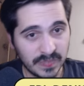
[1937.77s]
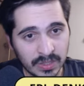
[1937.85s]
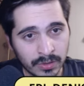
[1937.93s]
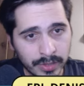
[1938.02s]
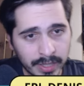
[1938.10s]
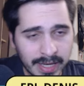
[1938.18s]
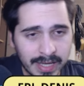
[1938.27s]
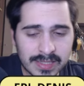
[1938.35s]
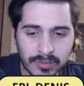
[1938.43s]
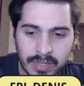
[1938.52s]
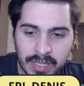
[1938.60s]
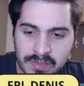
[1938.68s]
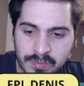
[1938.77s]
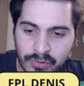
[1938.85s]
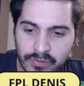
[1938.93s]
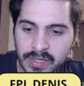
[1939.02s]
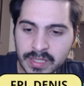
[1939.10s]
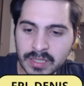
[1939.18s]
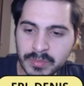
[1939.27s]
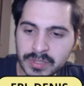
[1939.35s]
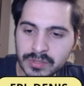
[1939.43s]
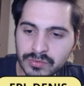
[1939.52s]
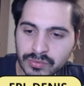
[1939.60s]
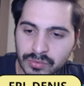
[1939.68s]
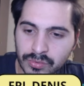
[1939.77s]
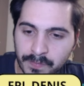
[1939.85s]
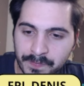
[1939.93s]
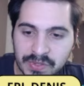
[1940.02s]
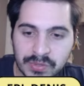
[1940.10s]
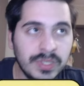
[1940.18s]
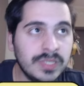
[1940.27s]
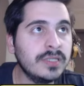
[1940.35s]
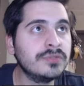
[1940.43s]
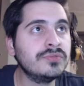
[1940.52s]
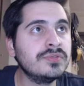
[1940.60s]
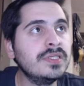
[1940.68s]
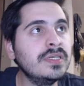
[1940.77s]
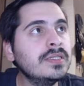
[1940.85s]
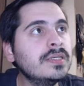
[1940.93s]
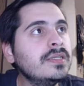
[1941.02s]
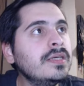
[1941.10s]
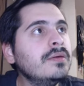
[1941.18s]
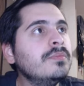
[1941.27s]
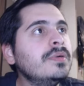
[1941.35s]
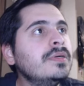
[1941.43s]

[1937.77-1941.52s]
Okay, guys, so let's move a little bit to Twitter to see the team